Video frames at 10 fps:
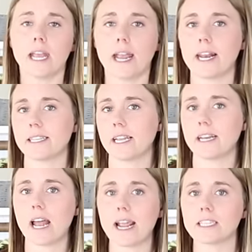it is
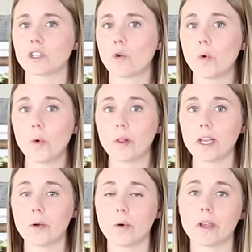a nice
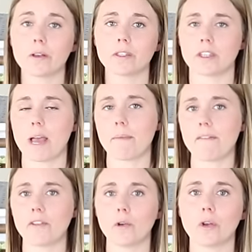cooling oil. So that
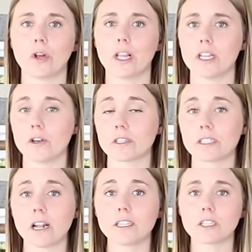might feel good in your
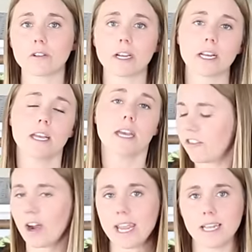sunscreen.
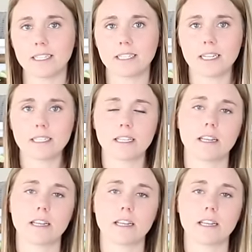Frankincense is